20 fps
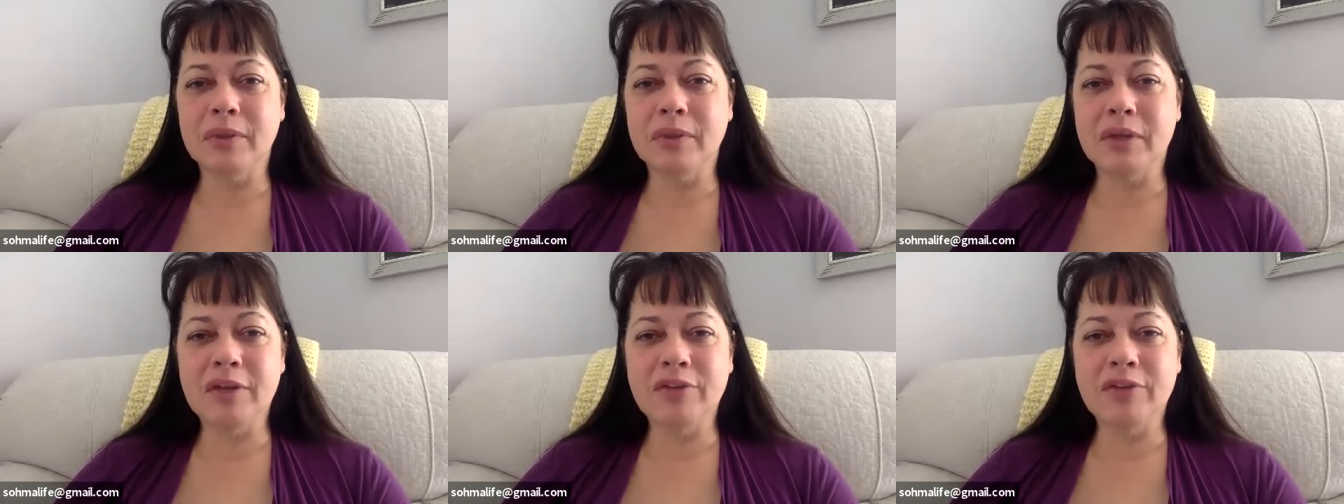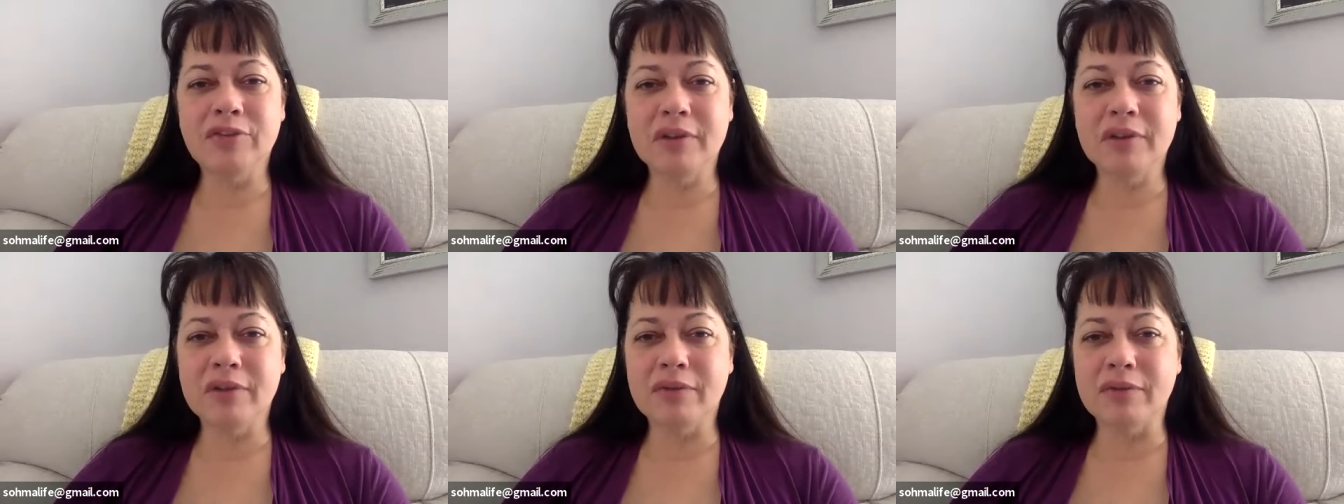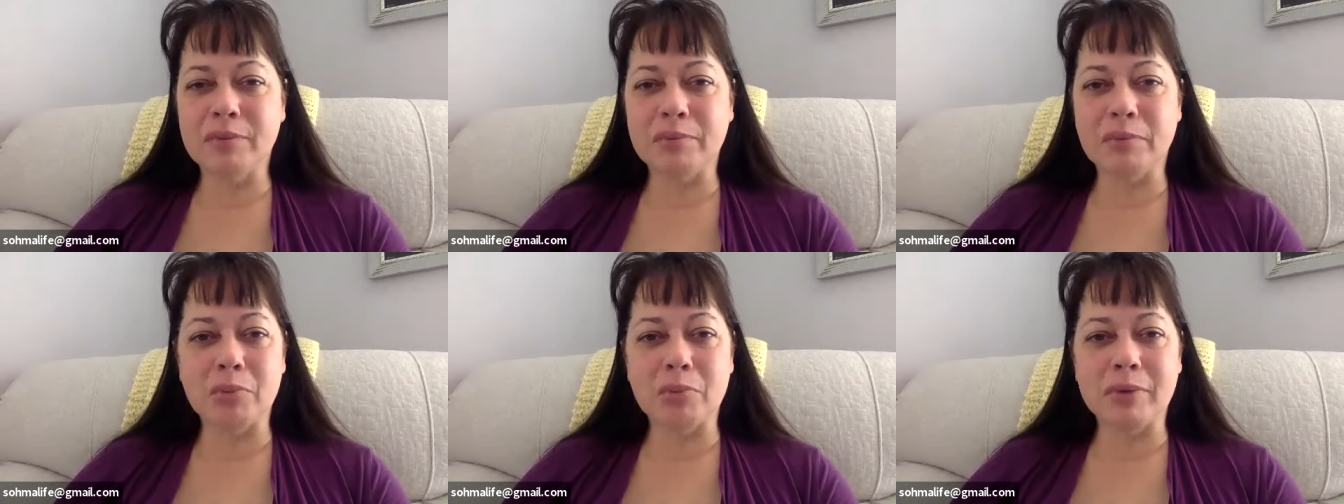with each and
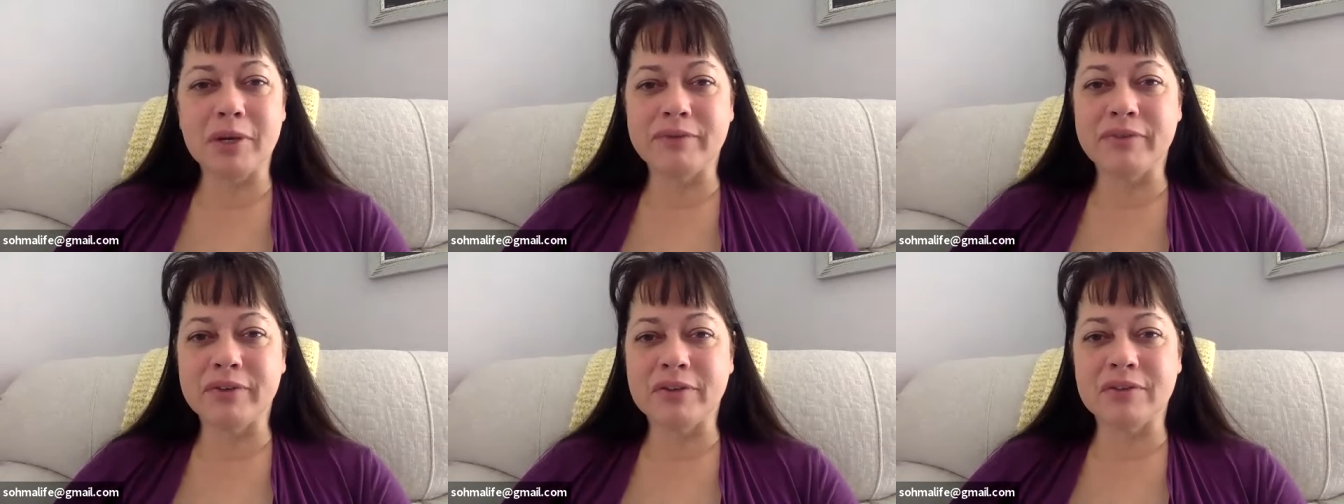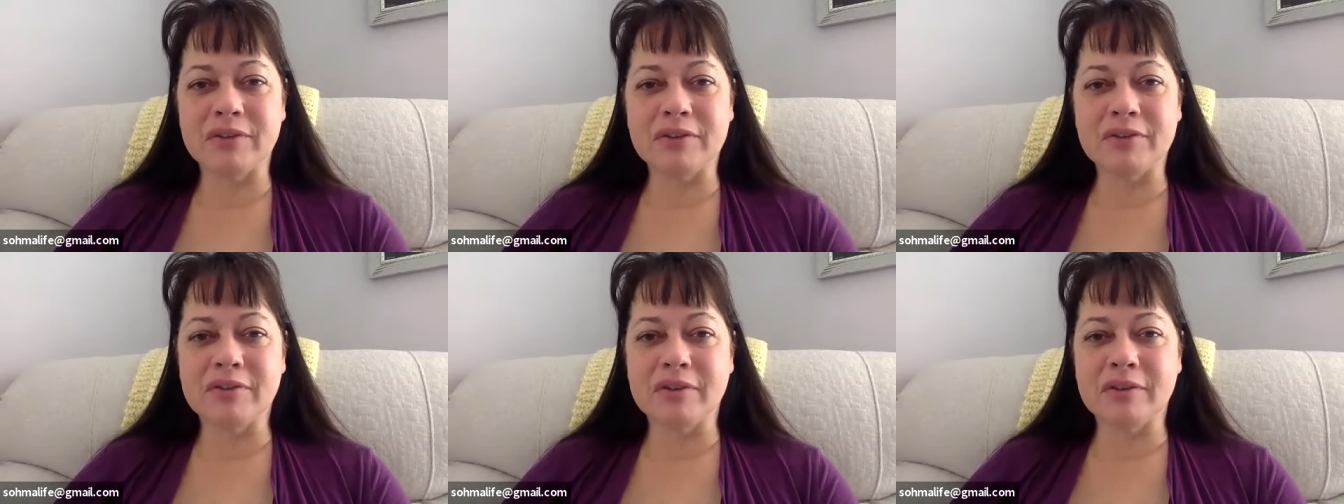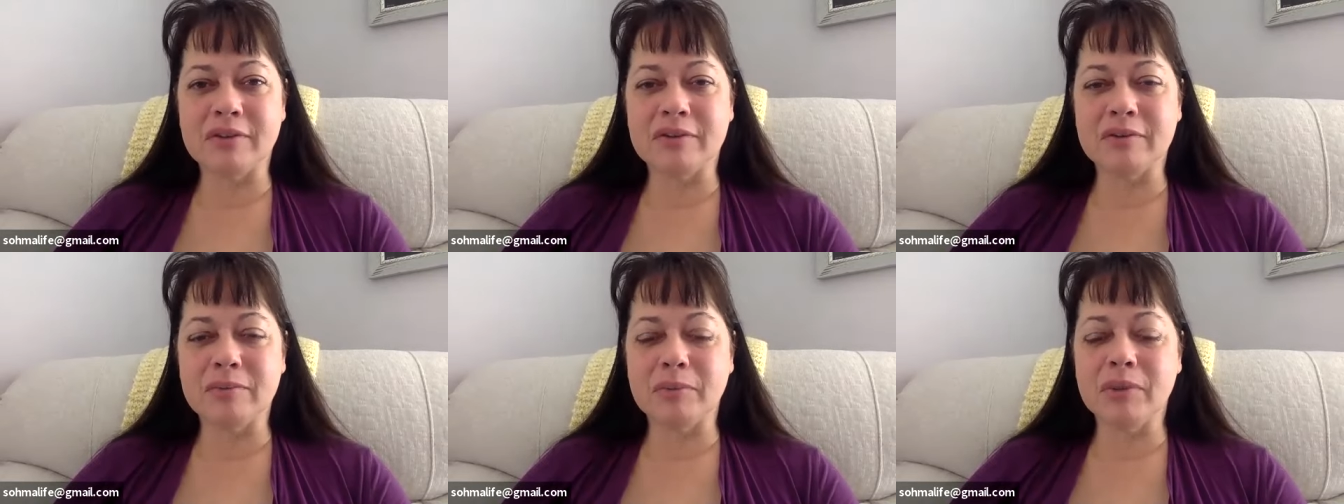every moment of
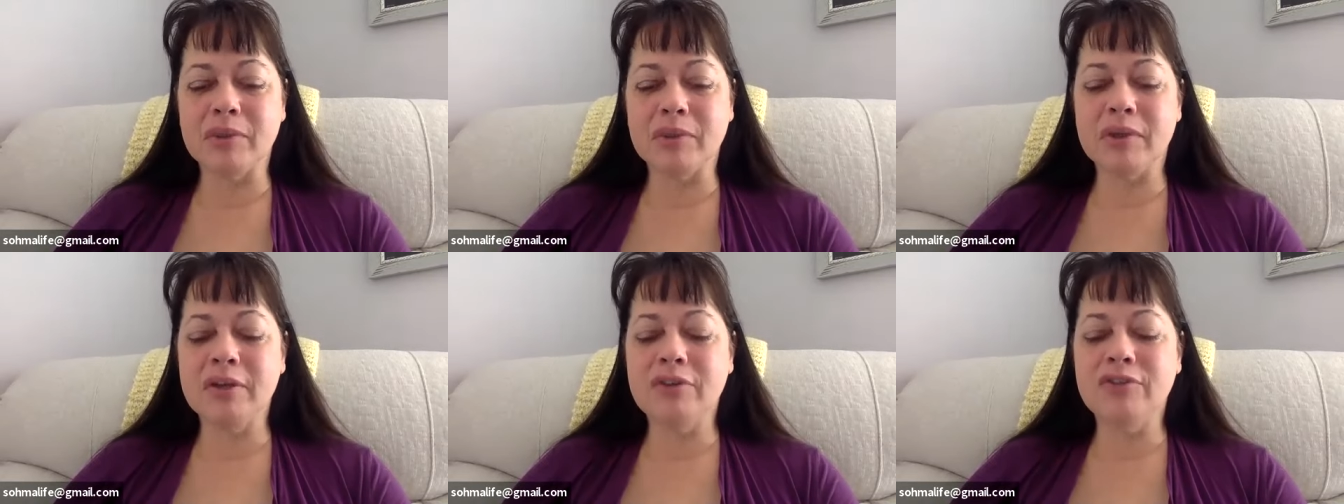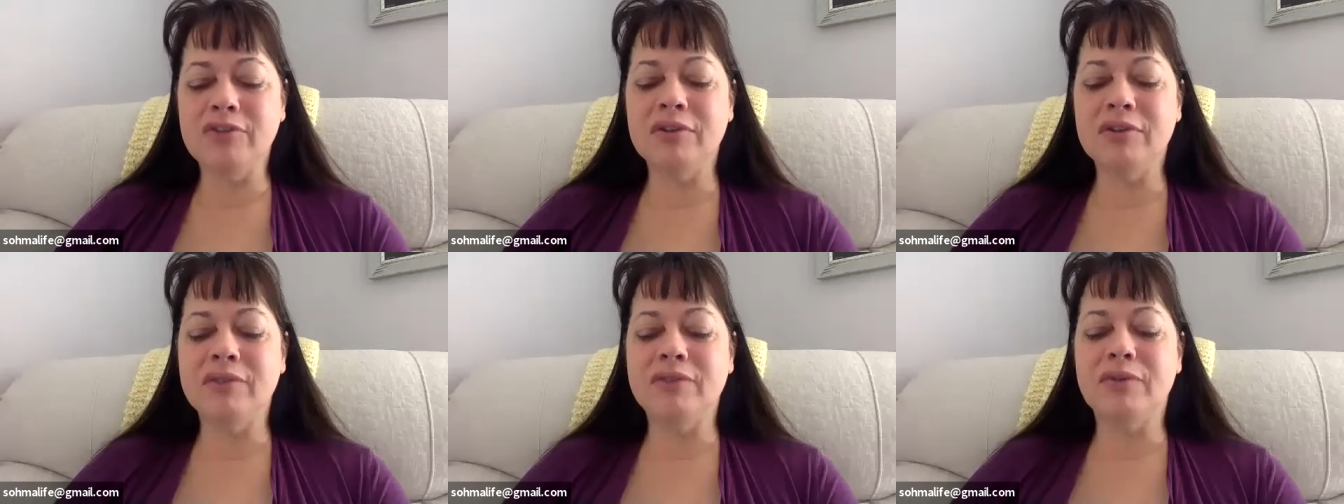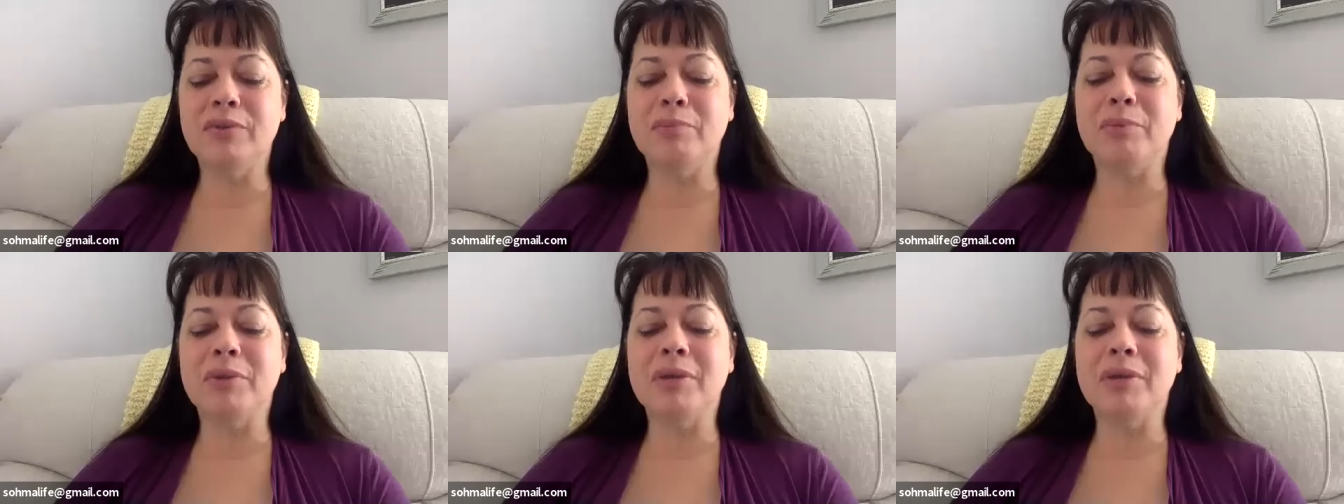existence, with each and
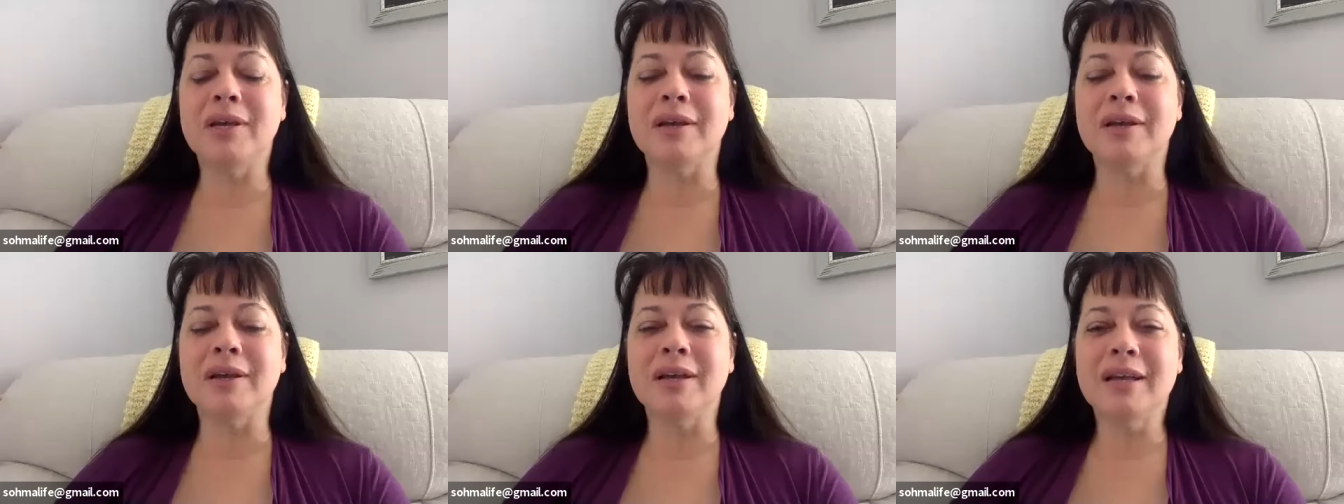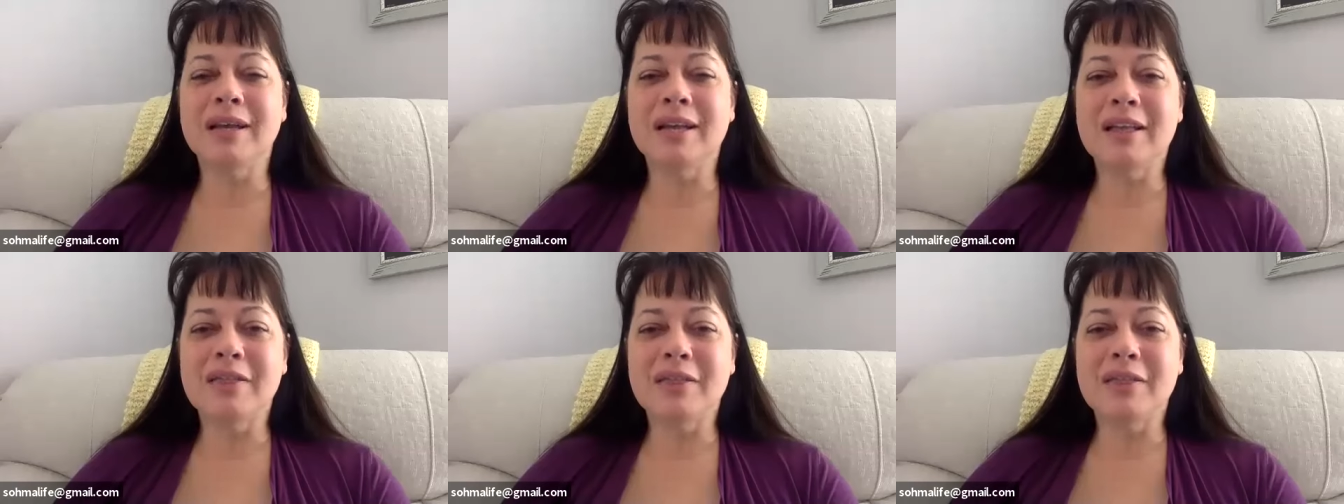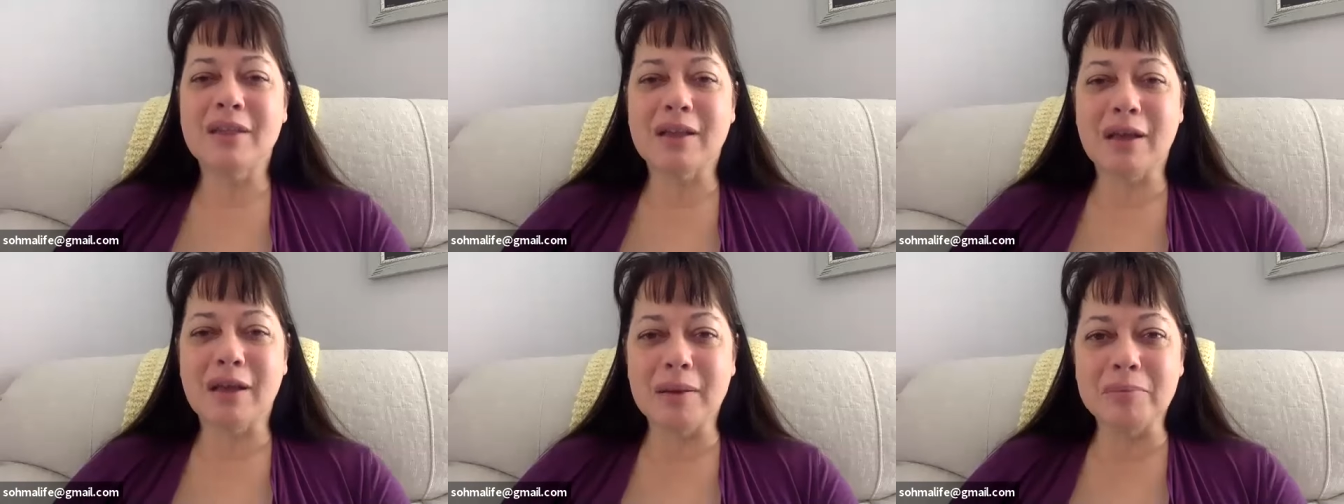every being
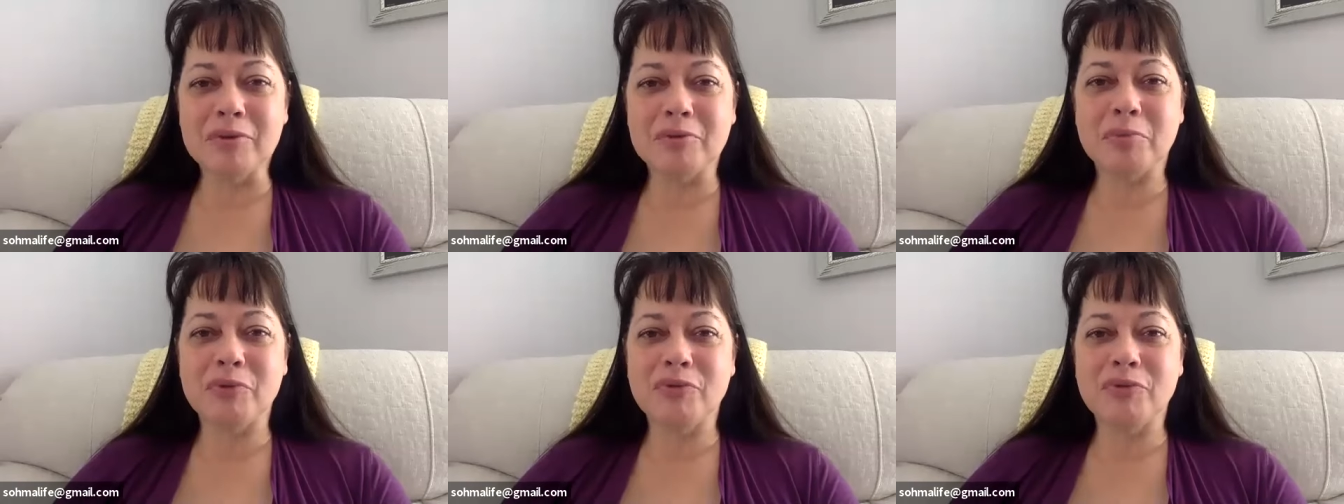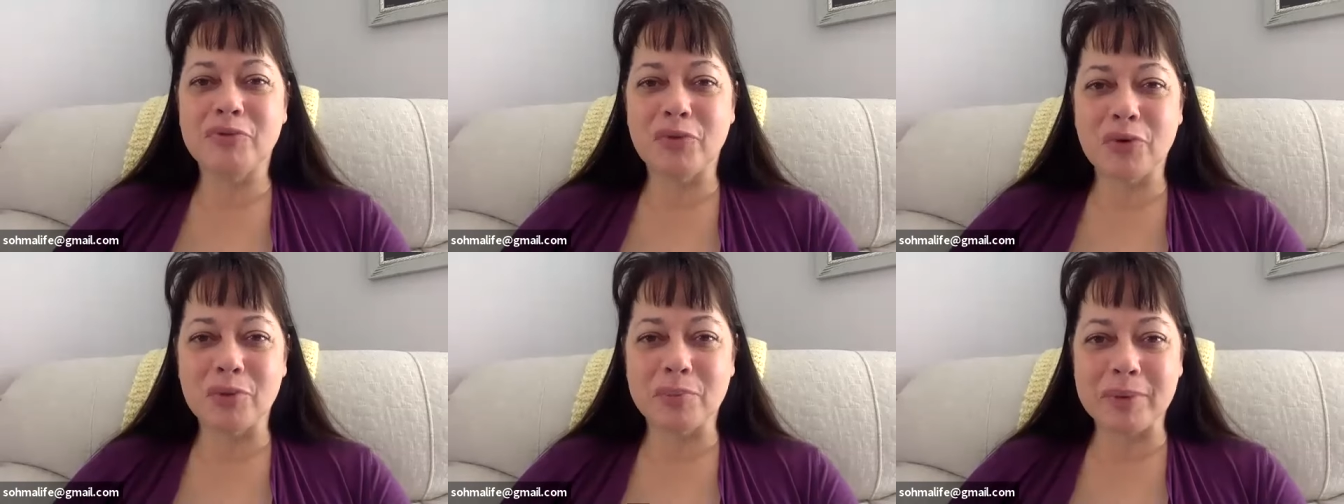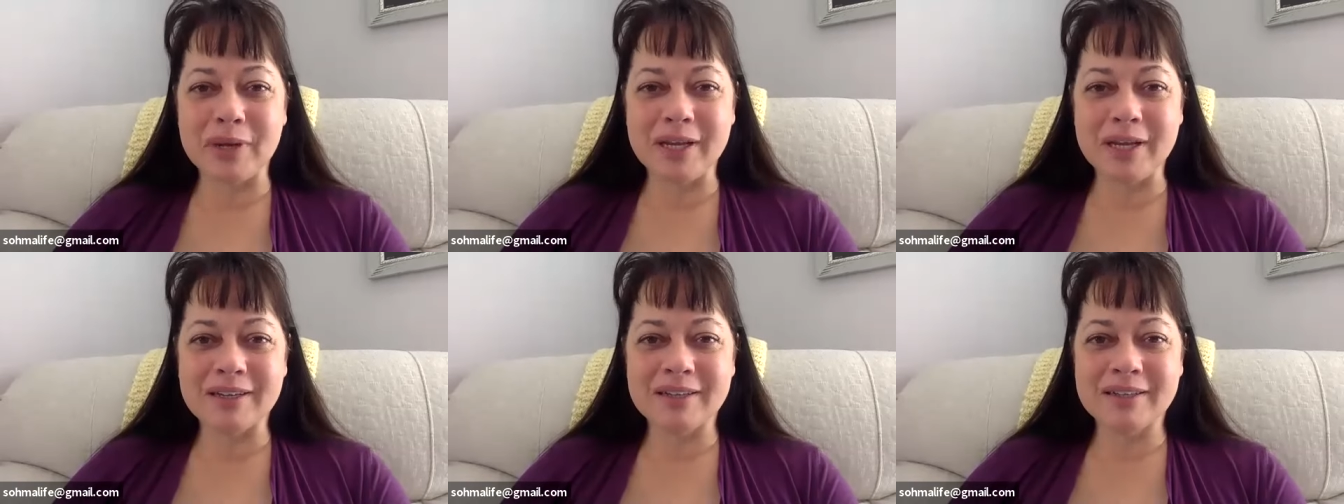that comes before
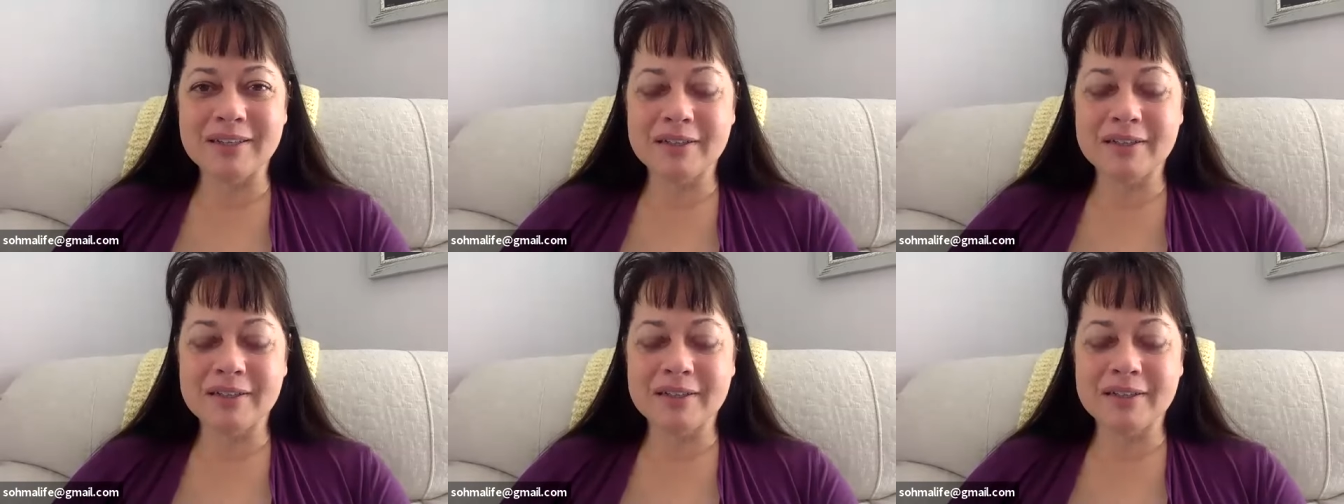me?